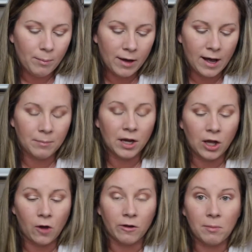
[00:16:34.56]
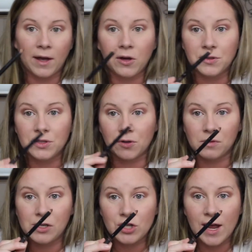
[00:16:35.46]
but I'm going to go with my Costa
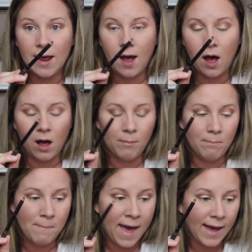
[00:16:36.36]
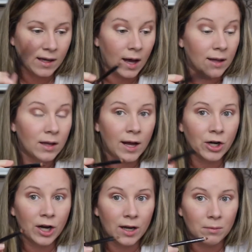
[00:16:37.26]
Rice MAC
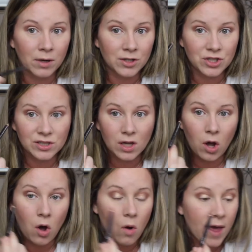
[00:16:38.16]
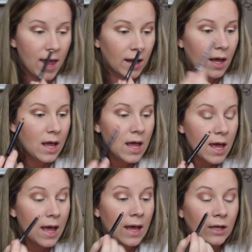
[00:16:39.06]
eyeliner, and I'm going to just go in
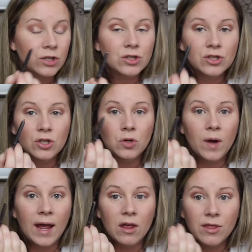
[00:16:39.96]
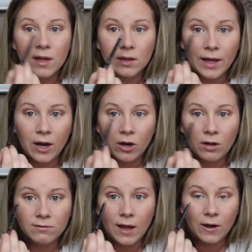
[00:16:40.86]
and do a thin layer
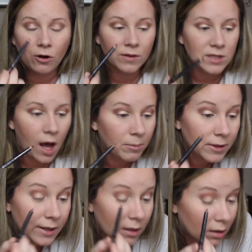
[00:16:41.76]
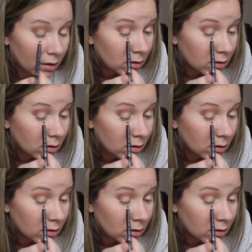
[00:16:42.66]
of liner on the top lid.